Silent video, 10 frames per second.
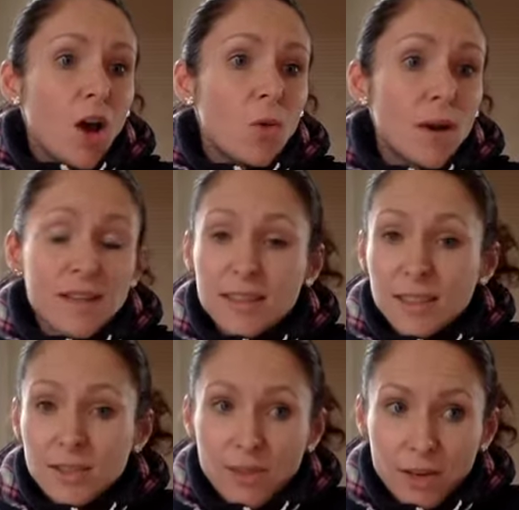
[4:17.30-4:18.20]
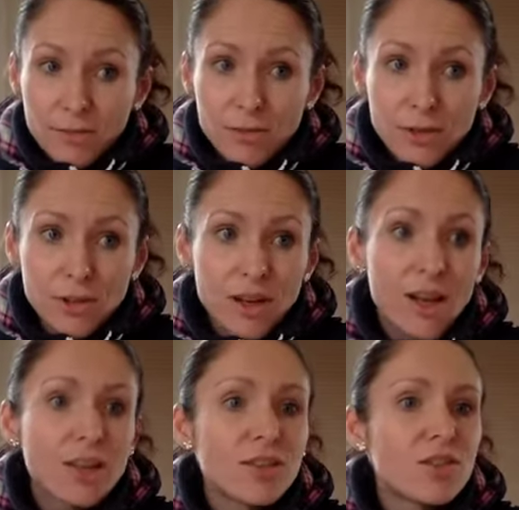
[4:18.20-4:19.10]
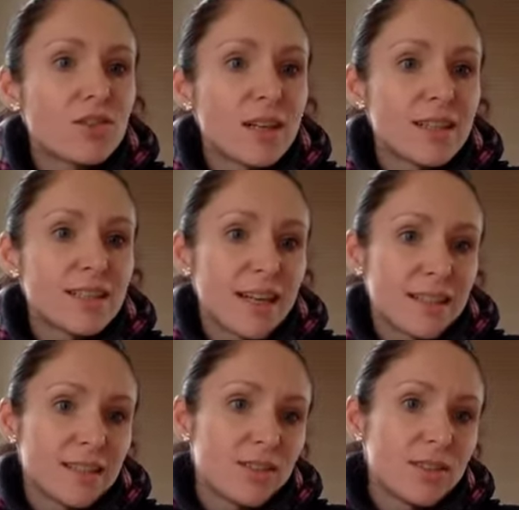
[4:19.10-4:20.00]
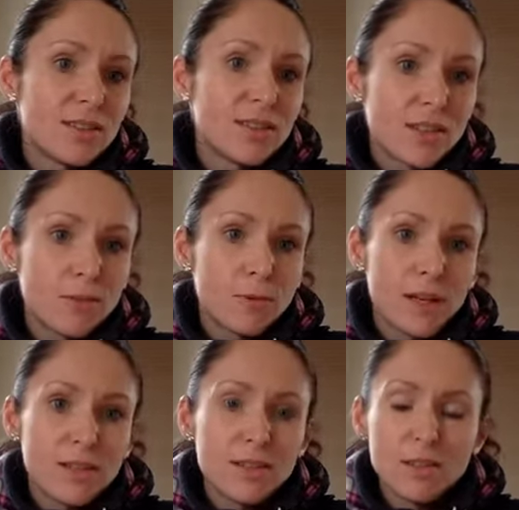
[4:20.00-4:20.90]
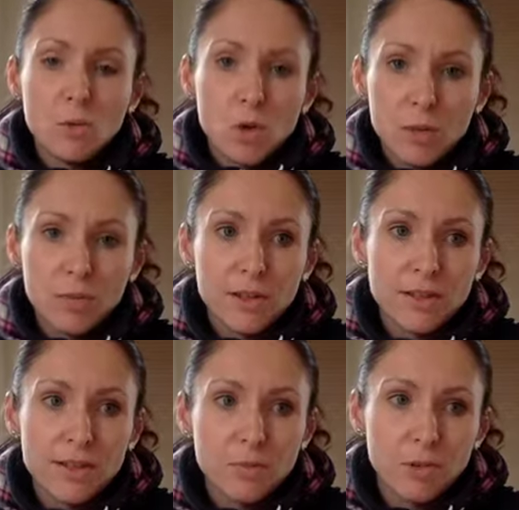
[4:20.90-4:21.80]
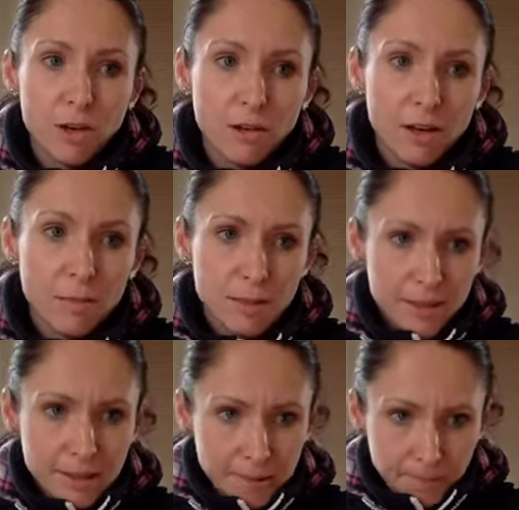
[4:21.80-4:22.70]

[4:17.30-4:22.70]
1654, construct texts using software using word processing programs.